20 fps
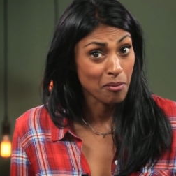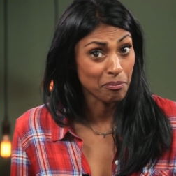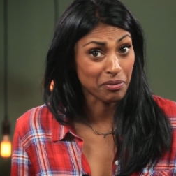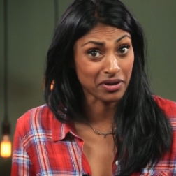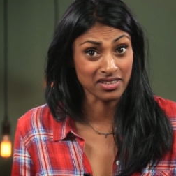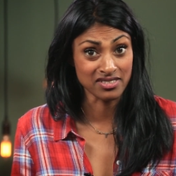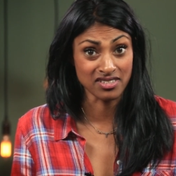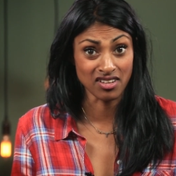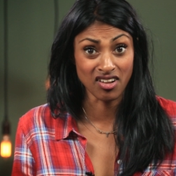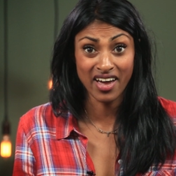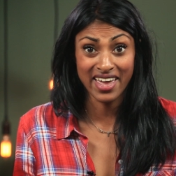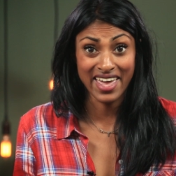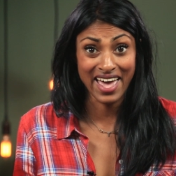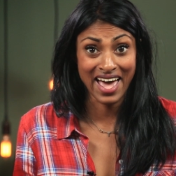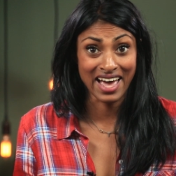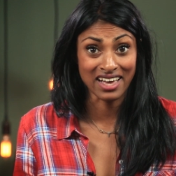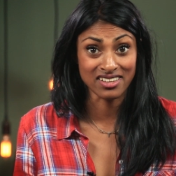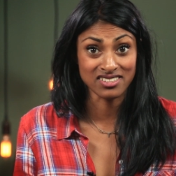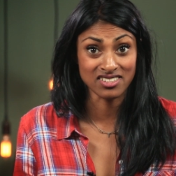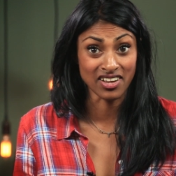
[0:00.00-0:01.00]
because light
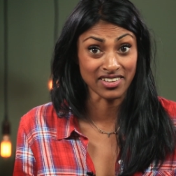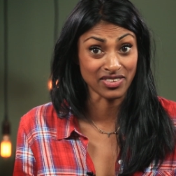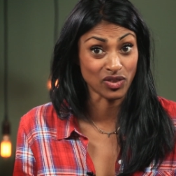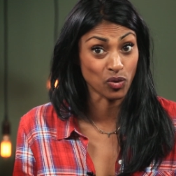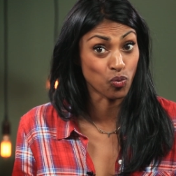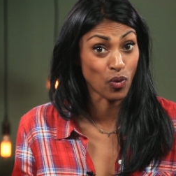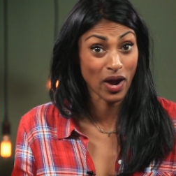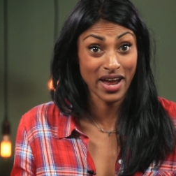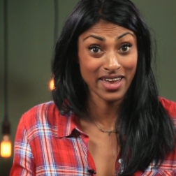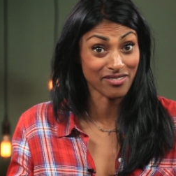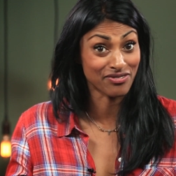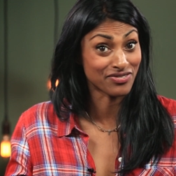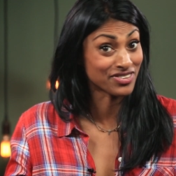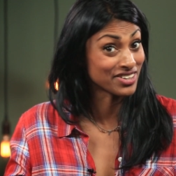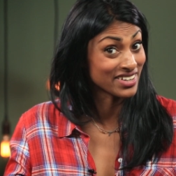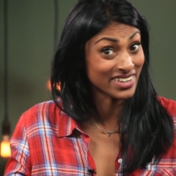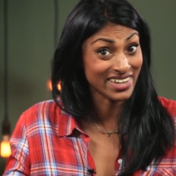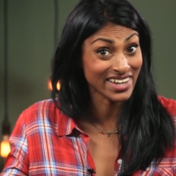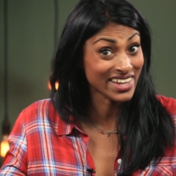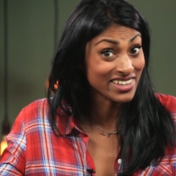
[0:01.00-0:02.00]
acts like the wave
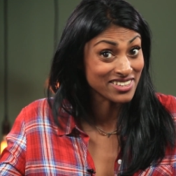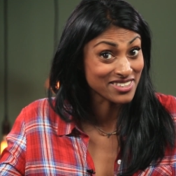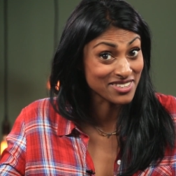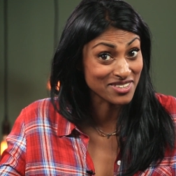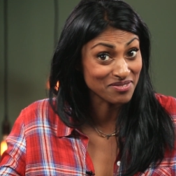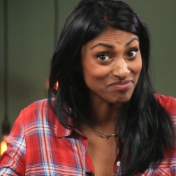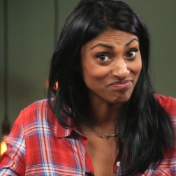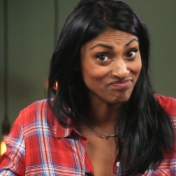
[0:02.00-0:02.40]
that it is.